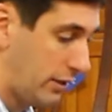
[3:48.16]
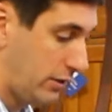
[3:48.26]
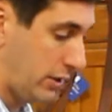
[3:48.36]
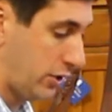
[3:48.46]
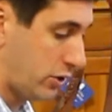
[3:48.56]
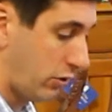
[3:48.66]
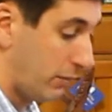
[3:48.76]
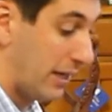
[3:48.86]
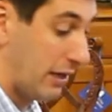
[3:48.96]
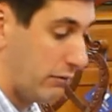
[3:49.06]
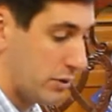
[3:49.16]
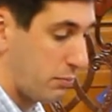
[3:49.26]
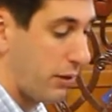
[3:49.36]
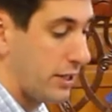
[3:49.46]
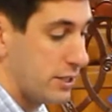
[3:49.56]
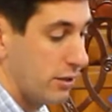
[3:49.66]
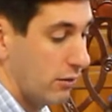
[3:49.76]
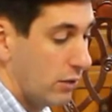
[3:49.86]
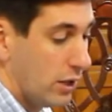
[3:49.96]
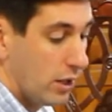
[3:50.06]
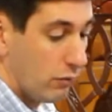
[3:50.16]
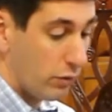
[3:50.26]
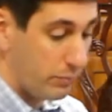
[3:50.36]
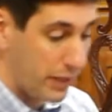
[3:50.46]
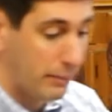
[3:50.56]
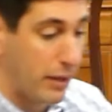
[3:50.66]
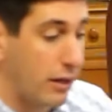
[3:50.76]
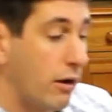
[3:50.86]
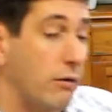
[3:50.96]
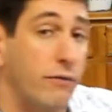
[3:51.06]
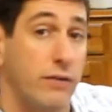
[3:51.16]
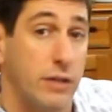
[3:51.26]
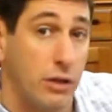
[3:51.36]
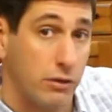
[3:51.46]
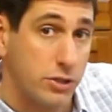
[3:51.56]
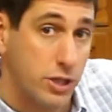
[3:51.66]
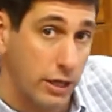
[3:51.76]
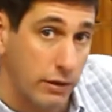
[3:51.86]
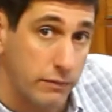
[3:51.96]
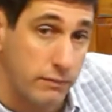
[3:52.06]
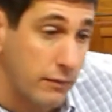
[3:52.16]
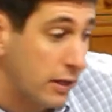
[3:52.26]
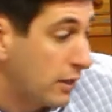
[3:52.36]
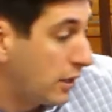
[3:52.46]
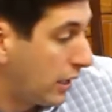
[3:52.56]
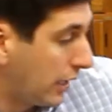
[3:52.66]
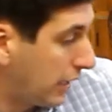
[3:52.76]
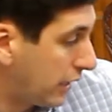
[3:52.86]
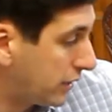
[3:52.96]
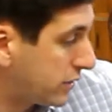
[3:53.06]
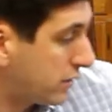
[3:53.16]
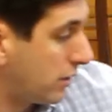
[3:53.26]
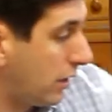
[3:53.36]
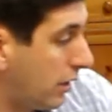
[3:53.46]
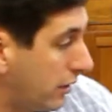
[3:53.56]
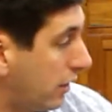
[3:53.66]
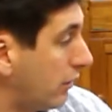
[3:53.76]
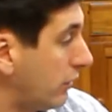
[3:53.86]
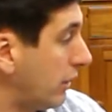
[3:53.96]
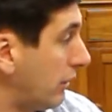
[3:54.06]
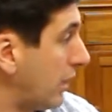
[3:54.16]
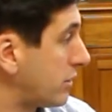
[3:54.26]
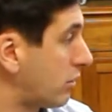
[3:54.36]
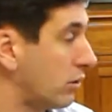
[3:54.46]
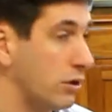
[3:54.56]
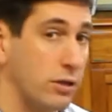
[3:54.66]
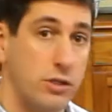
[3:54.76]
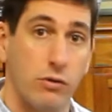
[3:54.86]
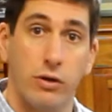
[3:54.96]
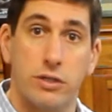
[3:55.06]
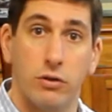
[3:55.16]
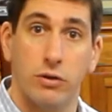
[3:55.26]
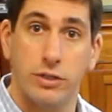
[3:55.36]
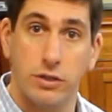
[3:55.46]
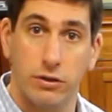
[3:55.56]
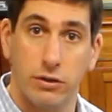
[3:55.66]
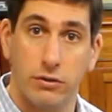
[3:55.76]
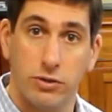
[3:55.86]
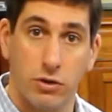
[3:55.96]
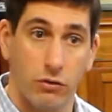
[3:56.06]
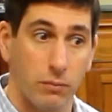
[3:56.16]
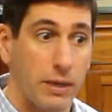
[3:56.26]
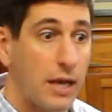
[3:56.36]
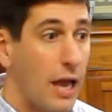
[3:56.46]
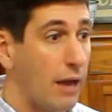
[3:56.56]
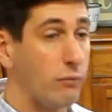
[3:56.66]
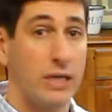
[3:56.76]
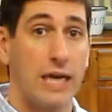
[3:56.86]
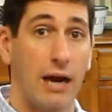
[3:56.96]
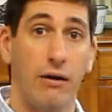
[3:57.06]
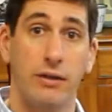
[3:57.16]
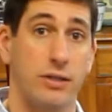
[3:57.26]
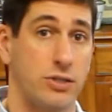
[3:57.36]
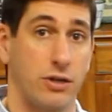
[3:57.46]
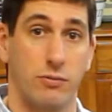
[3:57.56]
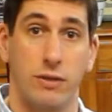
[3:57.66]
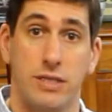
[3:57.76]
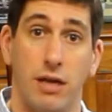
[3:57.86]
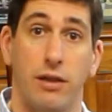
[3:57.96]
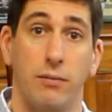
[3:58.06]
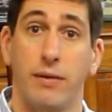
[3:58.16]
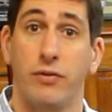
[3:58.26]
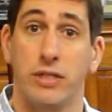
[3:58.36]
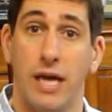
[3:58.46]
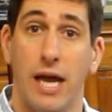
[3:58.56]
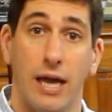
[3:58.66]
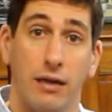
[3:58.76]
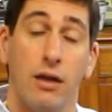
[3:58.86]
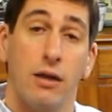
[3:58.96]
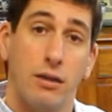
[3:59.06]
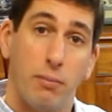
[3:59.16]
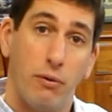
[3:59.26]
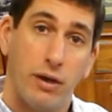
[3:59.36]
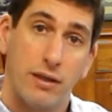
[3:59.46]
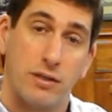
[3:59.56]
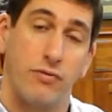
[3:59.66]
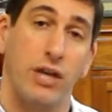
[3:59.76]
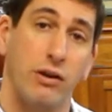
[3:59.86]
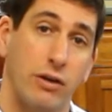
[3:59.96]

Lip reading: in a showroom, and it was priced new, would be about a $150 chair. And it has a good look to it, so it looks good in the new showroom. And we carry these chairs. We sell them every day. The point of this video,